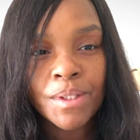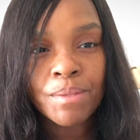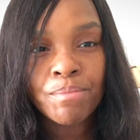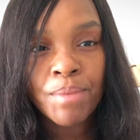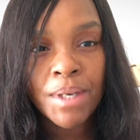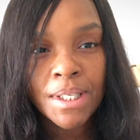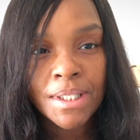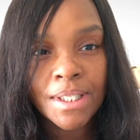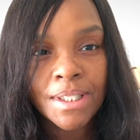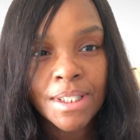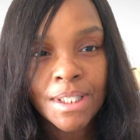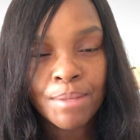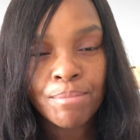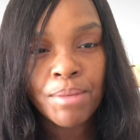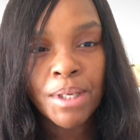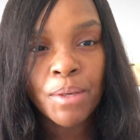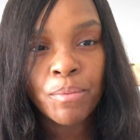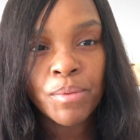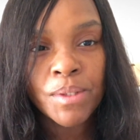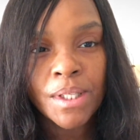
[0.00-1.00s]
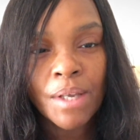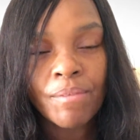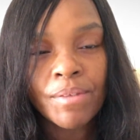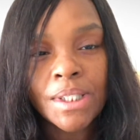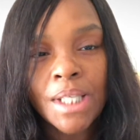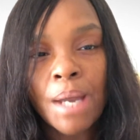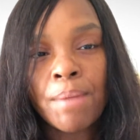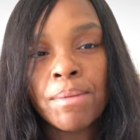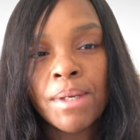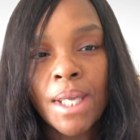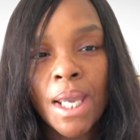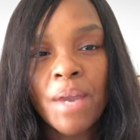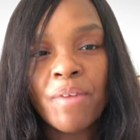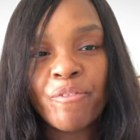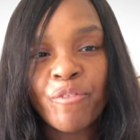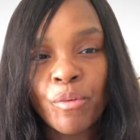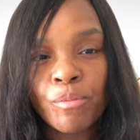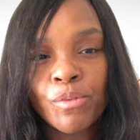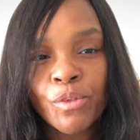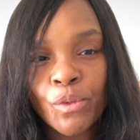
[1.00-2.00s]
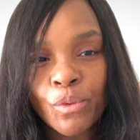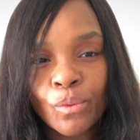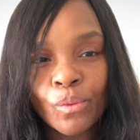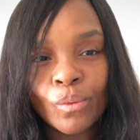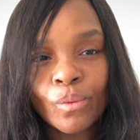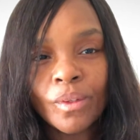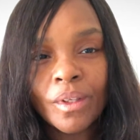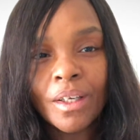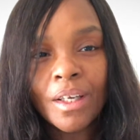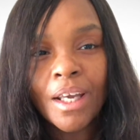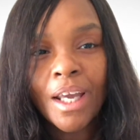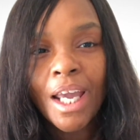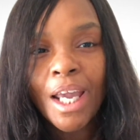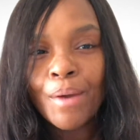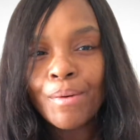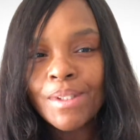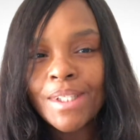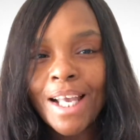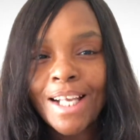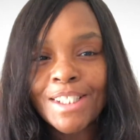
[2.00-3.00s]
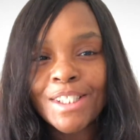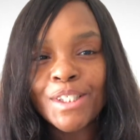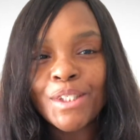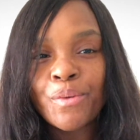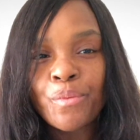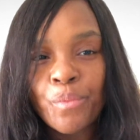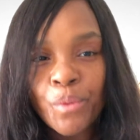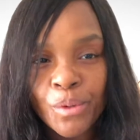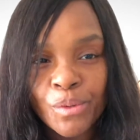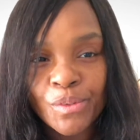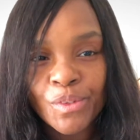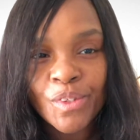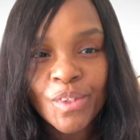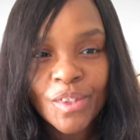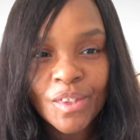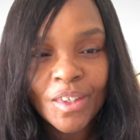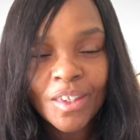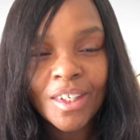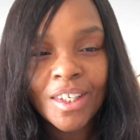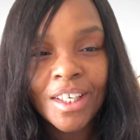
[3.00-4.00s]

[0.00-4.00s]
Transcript: amazing to me was every time he came from school, he was actually worse.